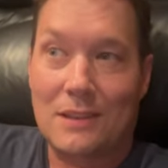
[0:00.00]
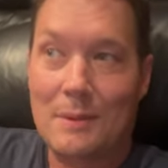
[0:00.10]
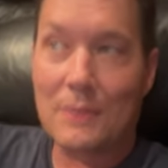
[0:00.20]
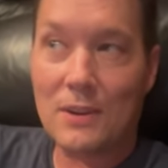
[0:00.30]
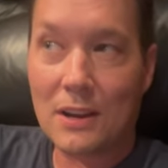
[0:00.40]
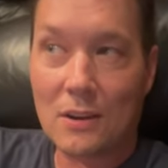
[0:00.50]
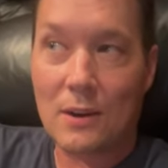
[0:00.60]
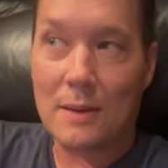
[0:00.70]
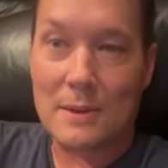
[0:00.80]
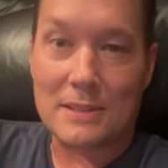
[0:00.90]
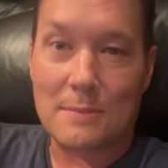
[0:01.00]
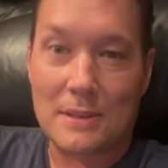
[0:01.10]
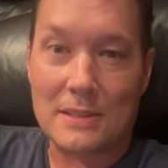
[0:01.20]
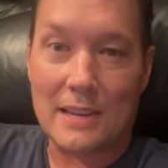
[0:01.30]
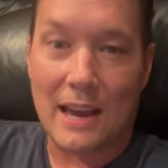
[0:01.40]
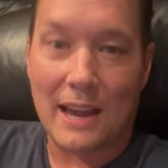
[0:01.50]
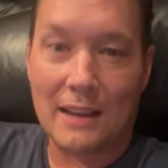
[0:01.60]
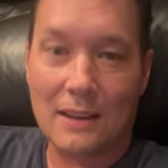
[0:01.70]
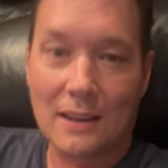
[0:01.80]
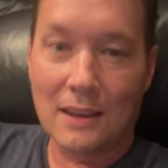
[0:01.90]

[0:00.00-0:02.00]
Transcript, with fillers: I mean, if you're gonna go on MSNBC, I, I,